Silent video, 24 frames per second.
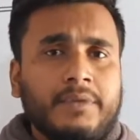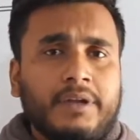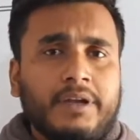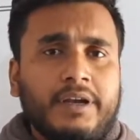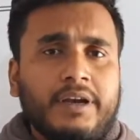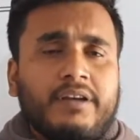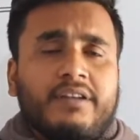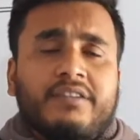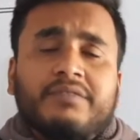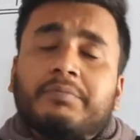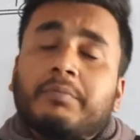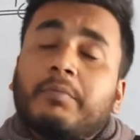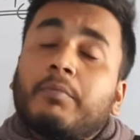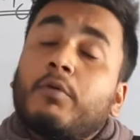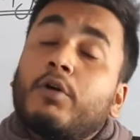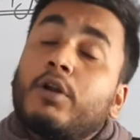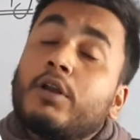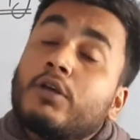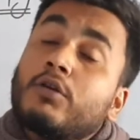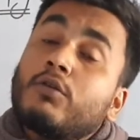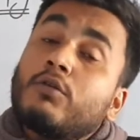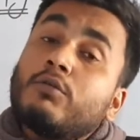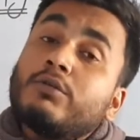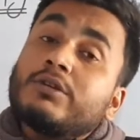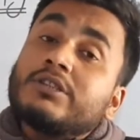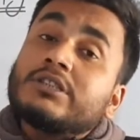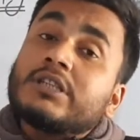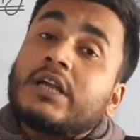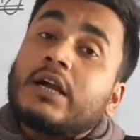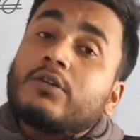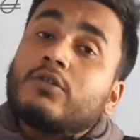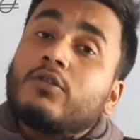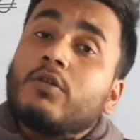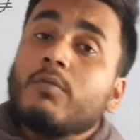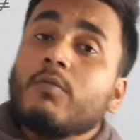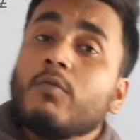Its molecule will
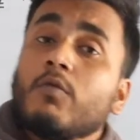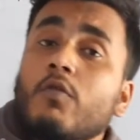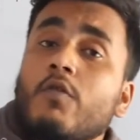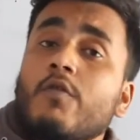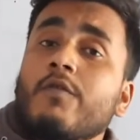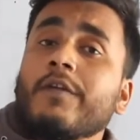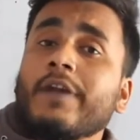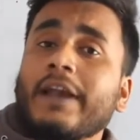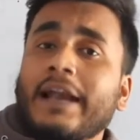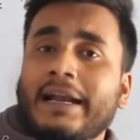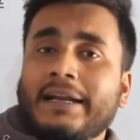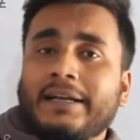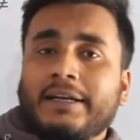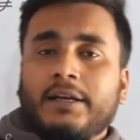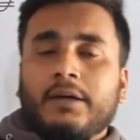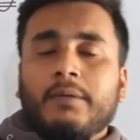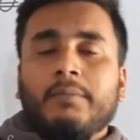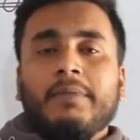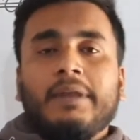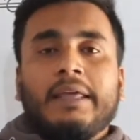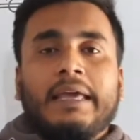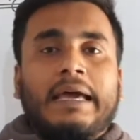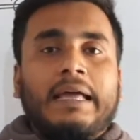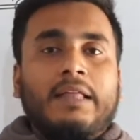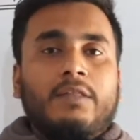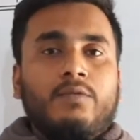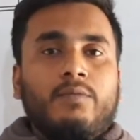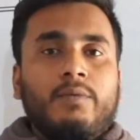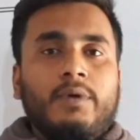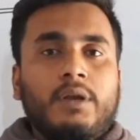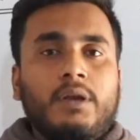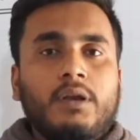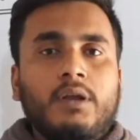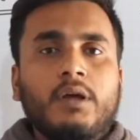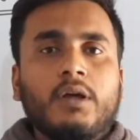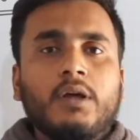start to move randomly as well.